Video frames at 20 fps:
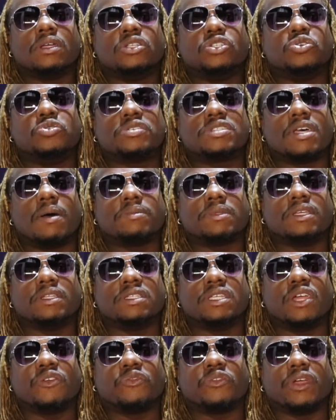Do something
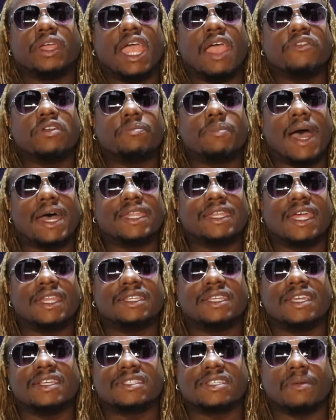different. Everybody that
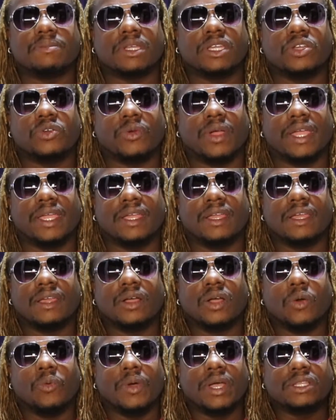did something great
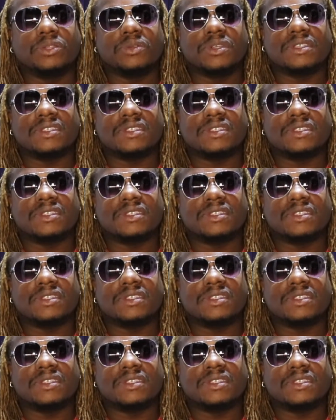went through the